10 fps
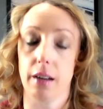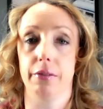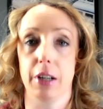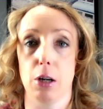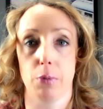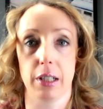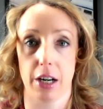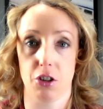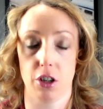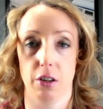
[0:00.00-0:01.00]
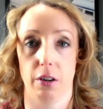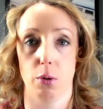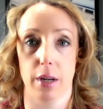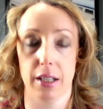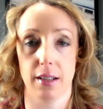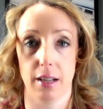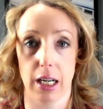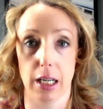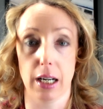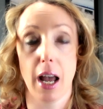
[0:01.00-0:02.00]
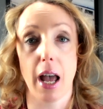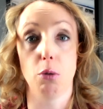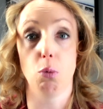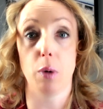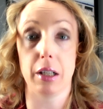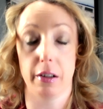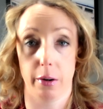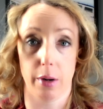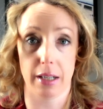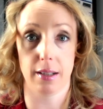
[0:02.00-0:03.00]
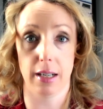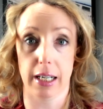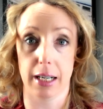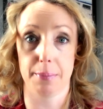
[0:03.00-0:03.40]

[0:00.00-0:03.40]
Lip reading: of video production you're going to need and when you're going to need